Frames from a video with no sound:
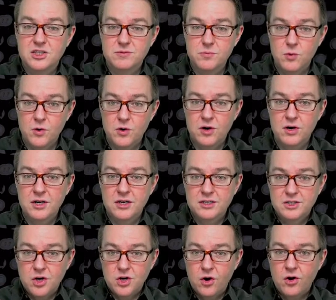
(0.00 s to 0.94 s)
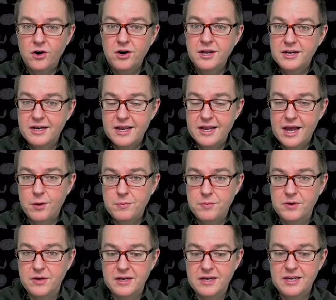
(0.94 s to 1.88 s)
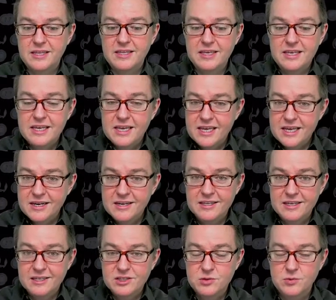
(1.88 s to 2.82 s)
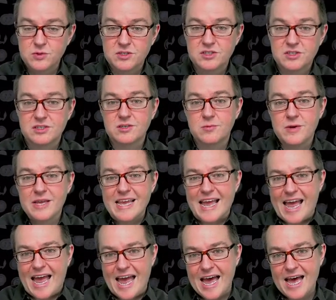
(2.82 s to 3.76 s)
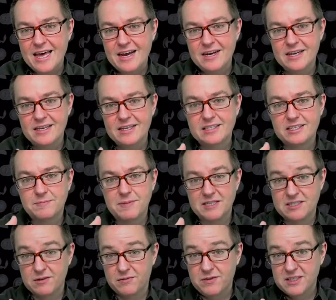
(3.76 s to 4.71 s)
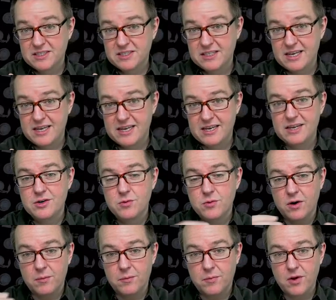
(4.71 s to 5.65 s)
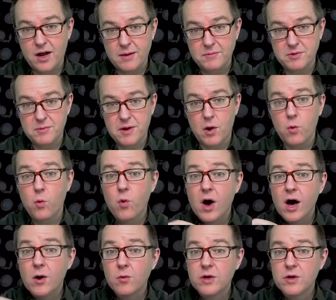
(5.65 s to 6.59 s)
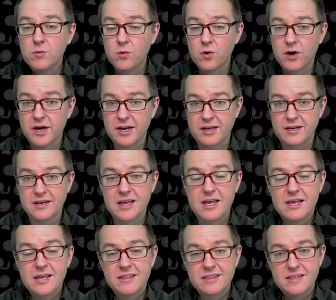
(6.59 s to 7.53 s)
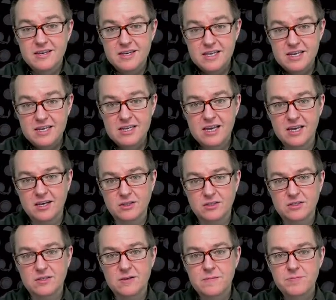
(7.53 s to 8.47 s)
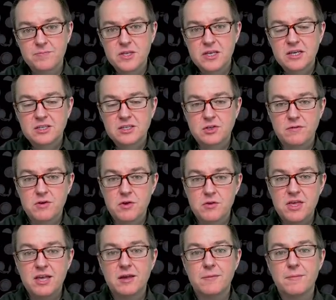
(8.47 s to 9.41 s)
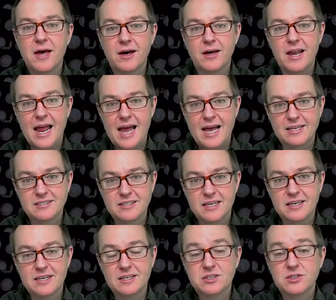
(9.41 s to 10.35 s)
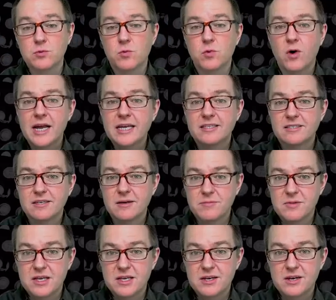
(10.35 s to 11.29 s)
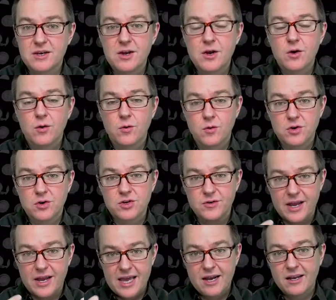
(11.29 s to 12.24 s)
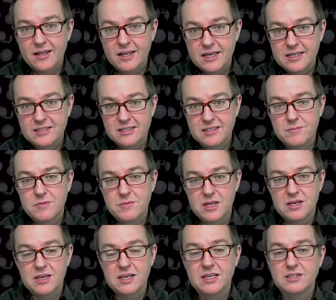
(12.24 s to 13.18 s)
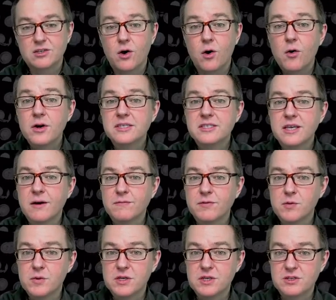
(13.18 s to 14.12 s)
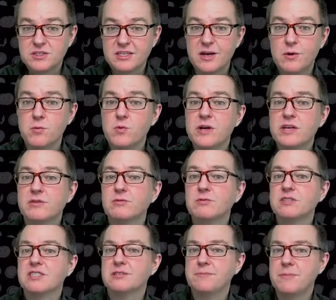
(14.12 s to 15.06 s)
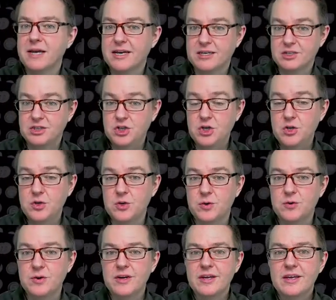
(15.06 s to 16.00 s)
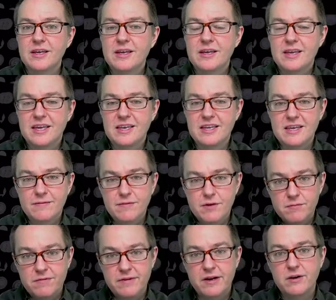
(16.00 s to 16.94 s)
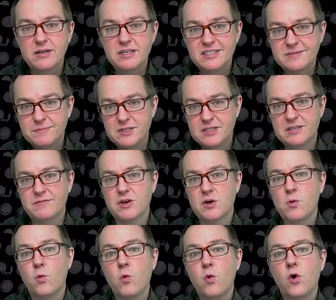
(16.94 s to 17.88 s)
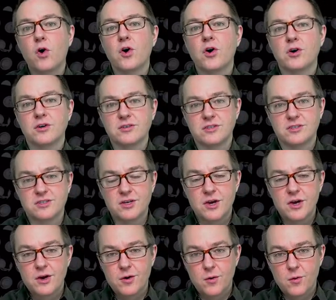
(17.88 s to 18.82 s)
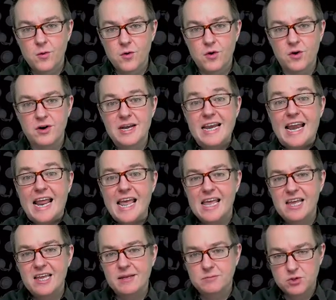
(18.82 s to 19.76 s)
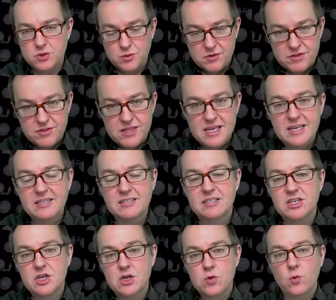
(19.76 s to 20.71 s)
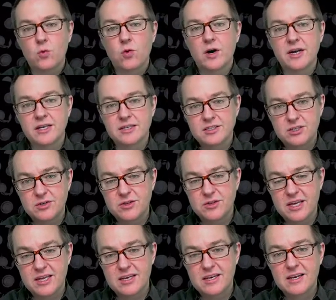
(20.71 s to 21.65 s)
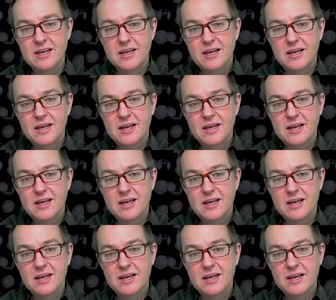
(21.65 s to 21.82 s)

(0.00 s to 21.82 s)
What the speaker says: more targeted output. And the key to this was that we added in specificity into our prompt about what we wanted, the details. So if you think about asking it to write something or to analyze something, it's always helpful when you say with respect to, and give it very specific words or names or things that you want it to then